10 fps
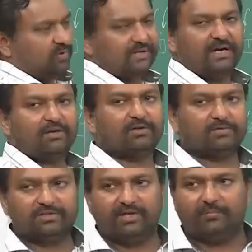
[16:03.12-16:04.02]
that also
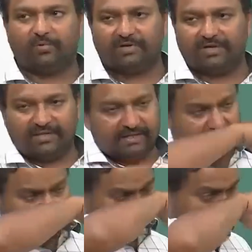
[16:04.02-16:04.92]
is an important thing,
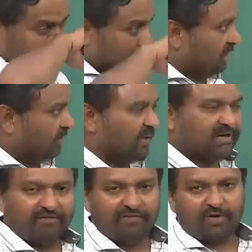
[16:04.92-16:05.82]
but
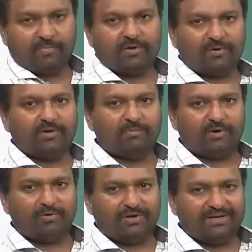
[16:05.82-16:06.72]
we will not be talking
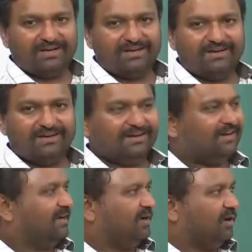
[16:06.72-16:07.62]
about
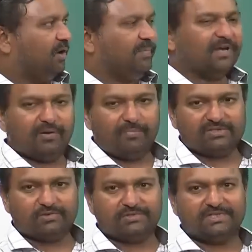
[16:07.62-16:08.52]
optical
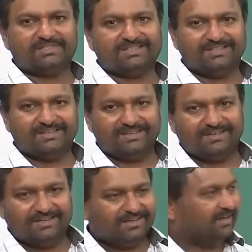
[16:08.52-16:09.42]
bus switches
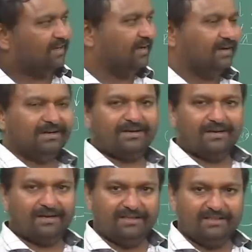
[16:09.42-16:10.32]

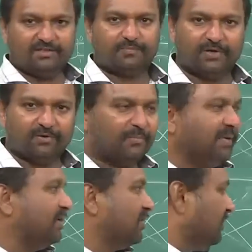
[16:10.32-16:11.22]
in this particular
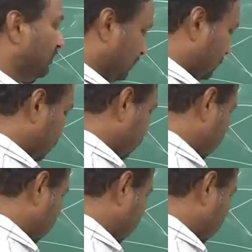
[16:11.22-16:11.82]
part of the course.